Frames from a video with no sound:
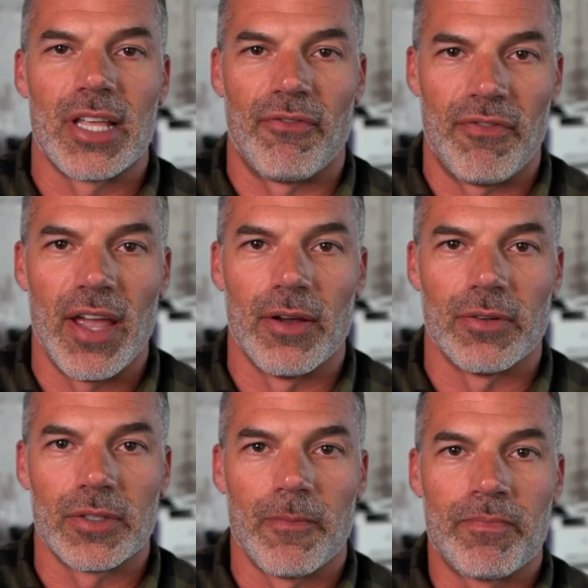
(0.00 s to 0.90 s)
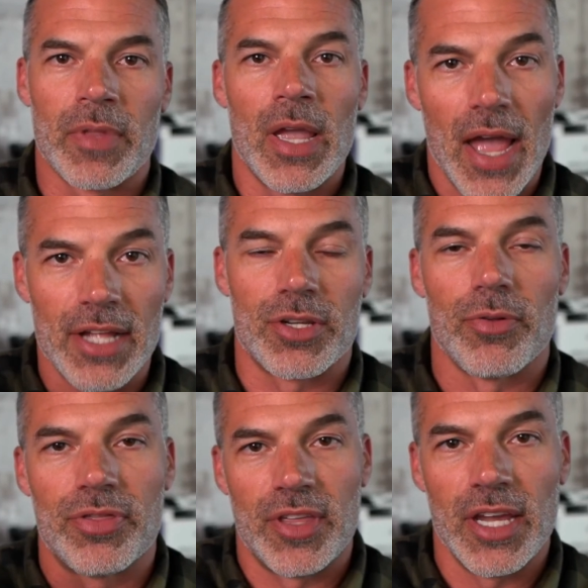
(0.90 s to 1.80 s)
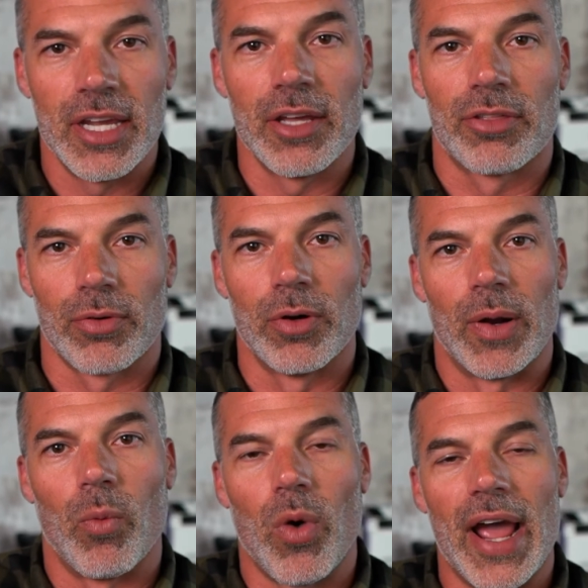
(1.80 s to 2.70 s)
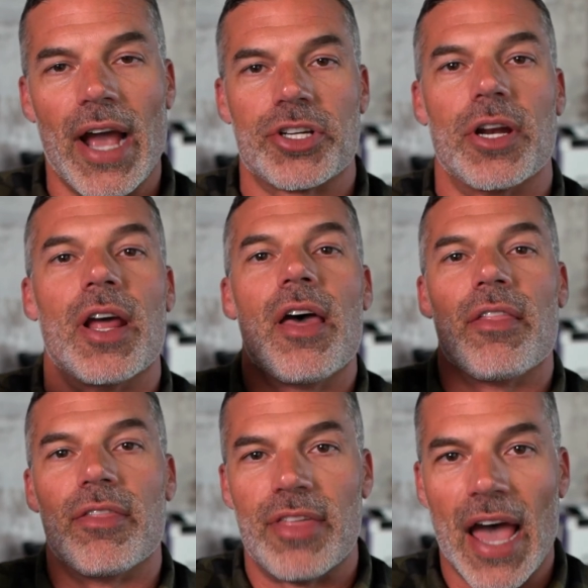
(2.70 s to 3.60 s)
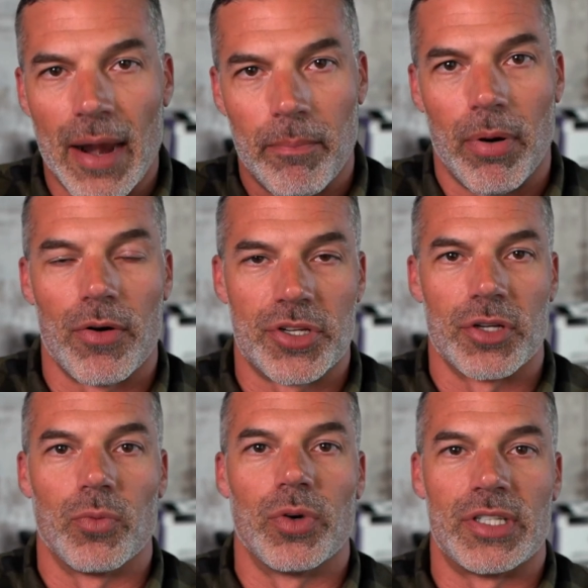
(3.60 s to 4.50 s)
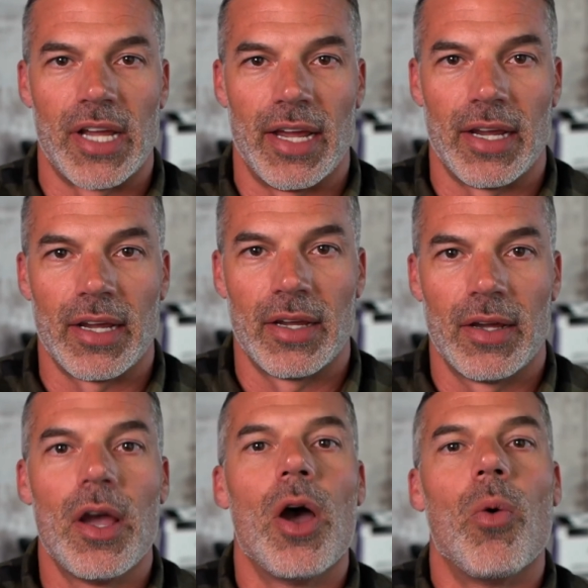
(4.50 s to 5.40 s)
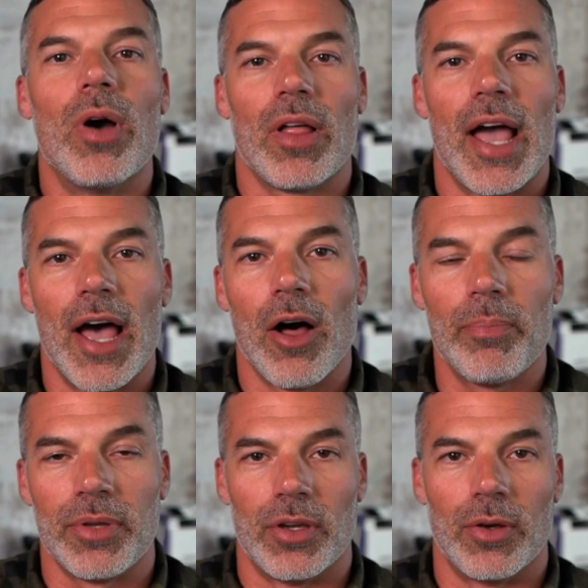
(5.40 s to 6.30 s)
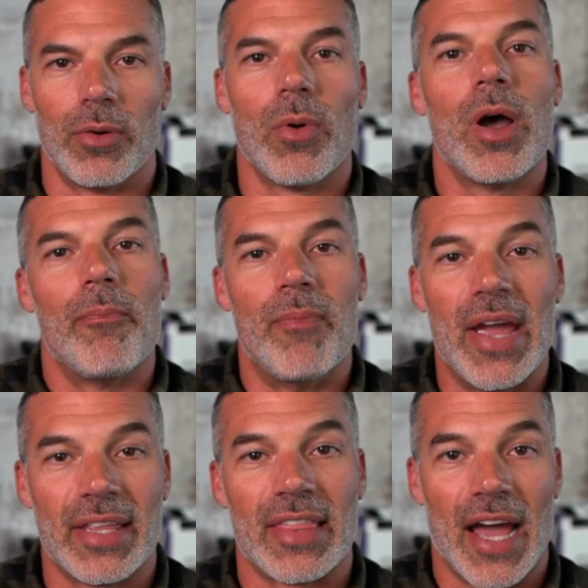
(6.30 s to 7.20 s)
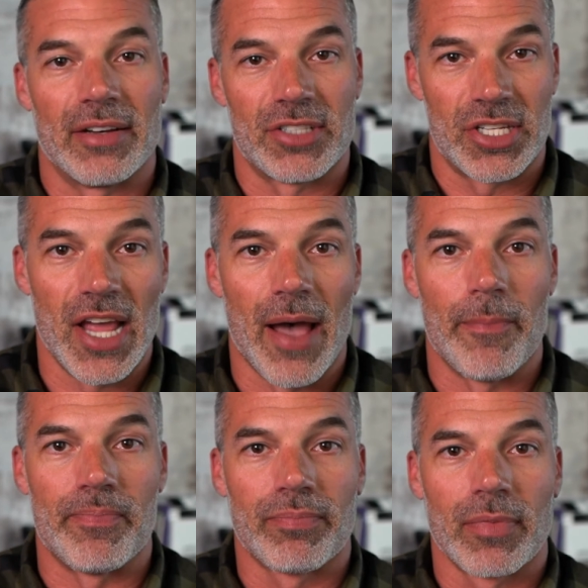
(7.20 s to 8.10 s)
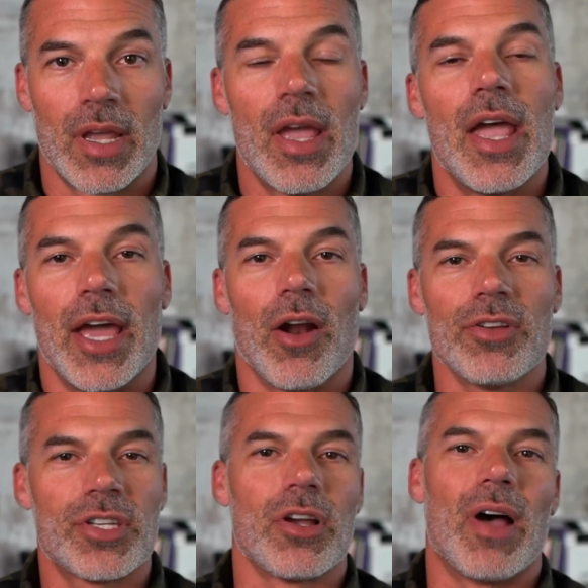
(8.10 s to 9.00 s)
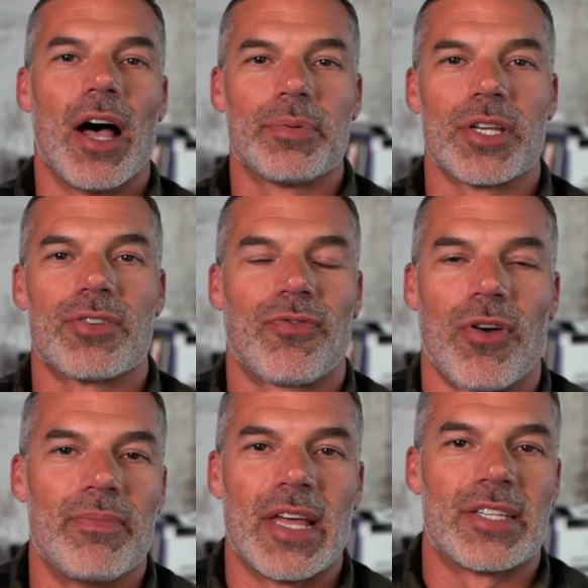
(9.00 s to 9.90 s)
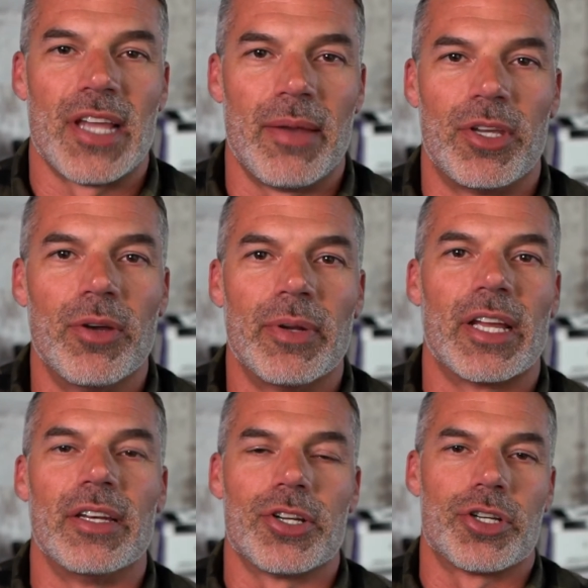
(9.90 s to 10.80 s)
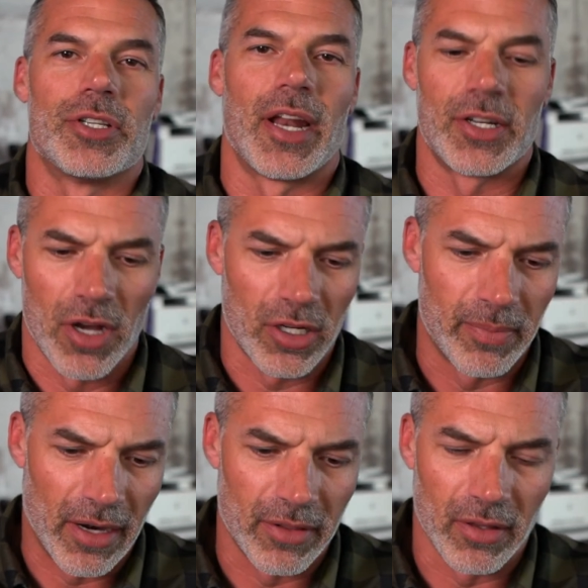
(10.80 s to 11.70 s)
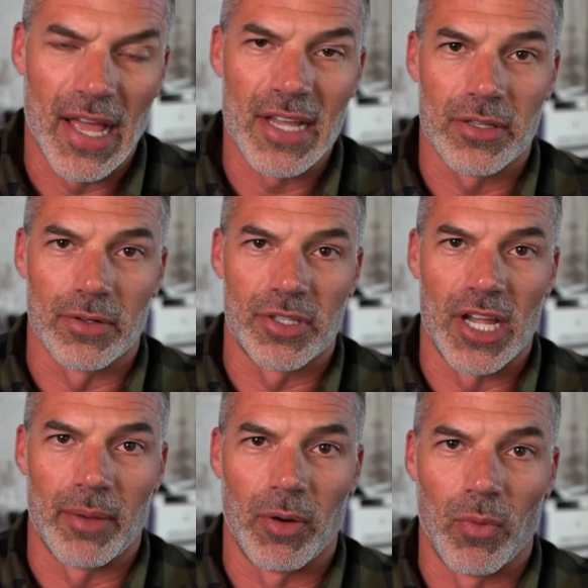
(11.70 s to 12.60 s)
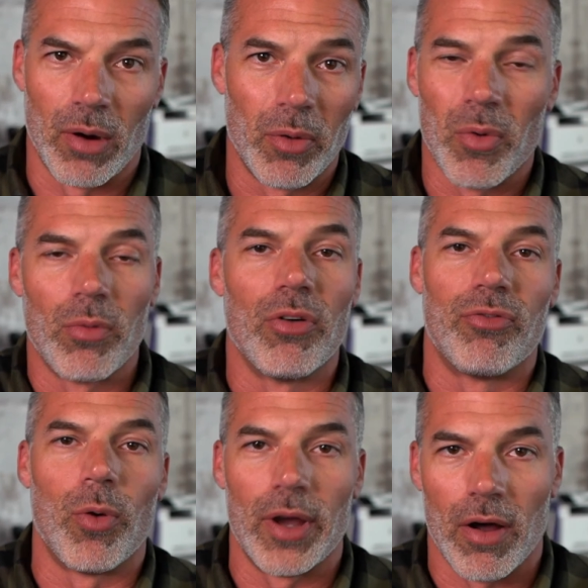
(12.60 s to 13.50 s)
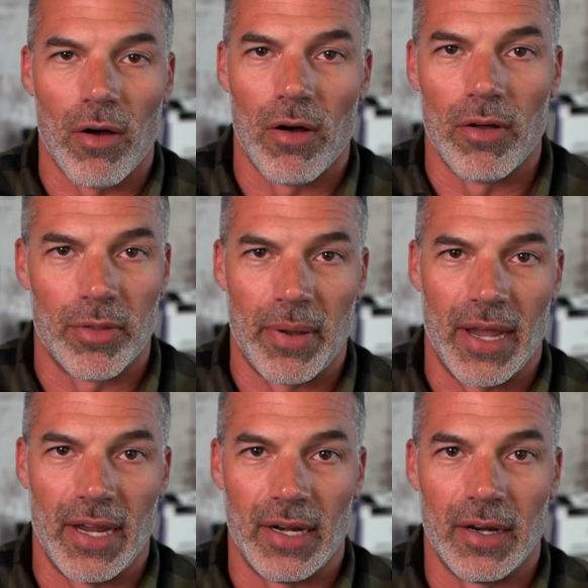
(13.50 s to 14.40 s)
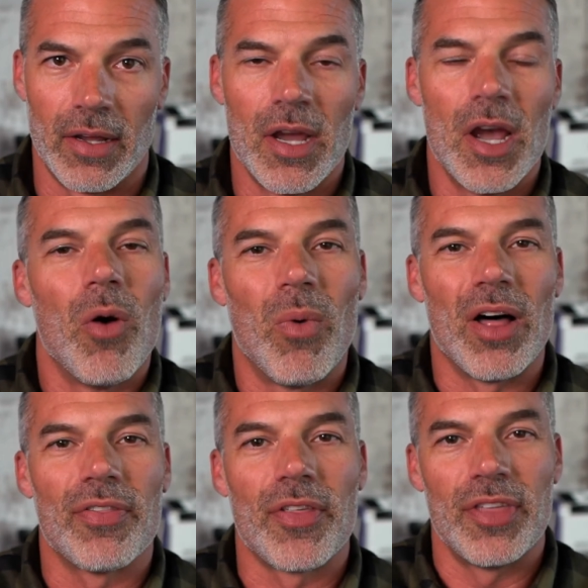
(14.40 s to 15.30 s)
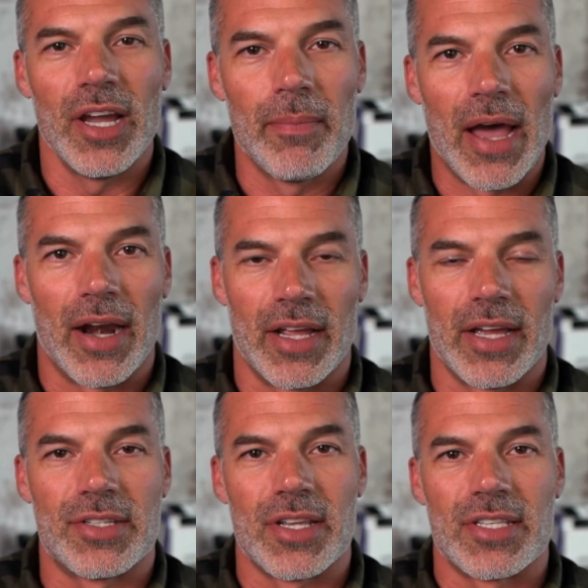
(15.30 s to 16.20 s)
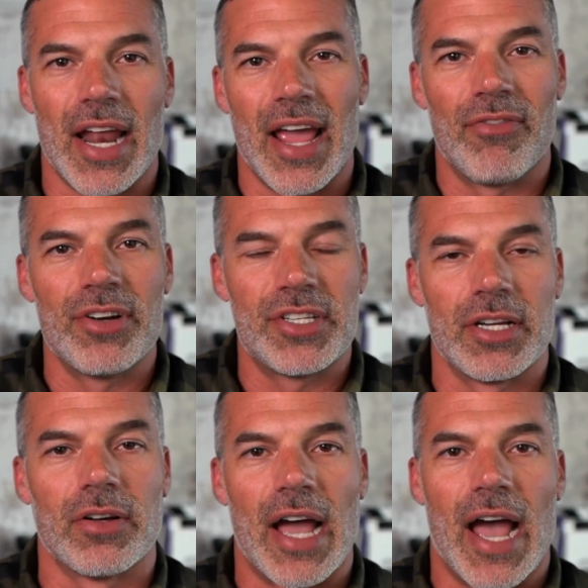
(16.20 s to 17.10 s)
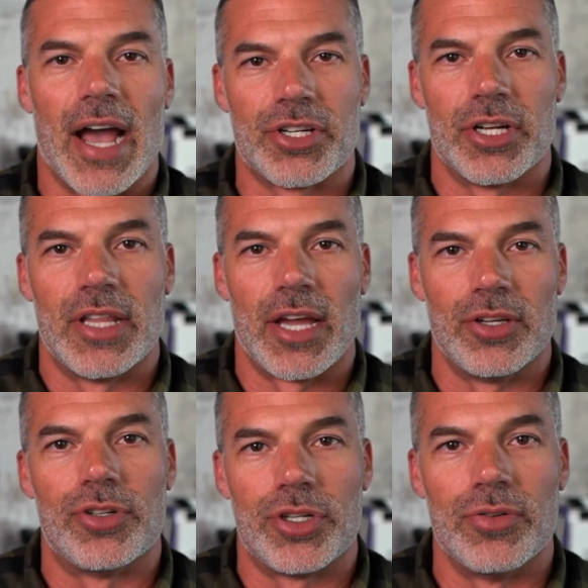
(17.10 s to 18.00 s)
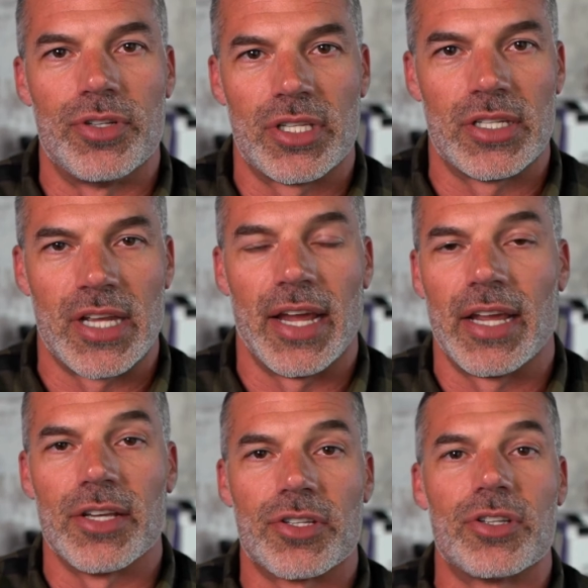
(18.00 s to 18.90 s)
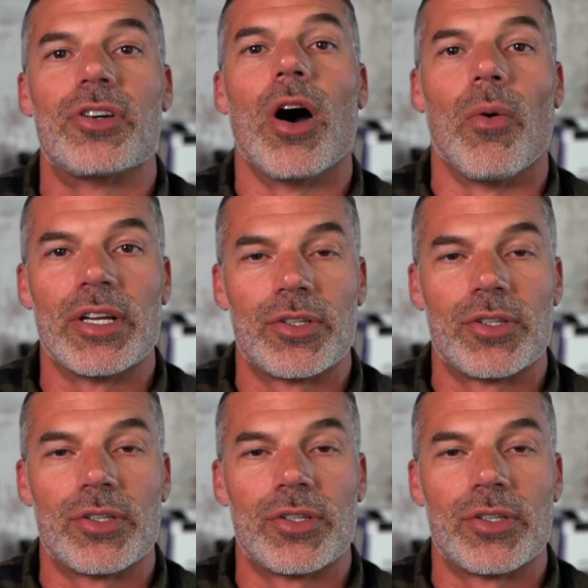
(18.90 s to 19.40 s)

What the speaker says: that failed. And so thinking through and what action that person would take will help you make that step. It also helps us from the same human condition that I talked about in the last little segment where we want to avoid all the pain. Well, the thing about it is that every single action that you choose to take is going